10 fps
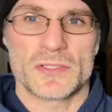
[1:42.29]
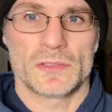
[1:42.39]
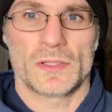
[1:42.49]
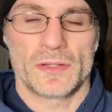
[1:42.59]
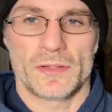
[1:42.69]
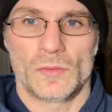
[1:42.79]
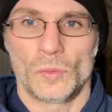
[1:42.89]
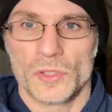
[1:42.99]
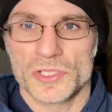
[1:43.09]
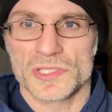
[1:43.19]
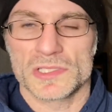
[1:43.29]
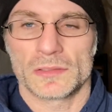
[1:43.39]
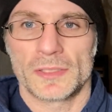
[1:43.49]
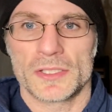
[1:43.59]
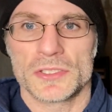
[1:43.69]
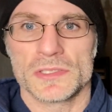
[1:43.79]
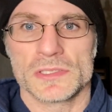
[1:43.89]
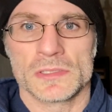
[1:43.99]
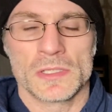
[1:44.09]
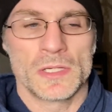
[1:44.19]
a lot of their Origins collections.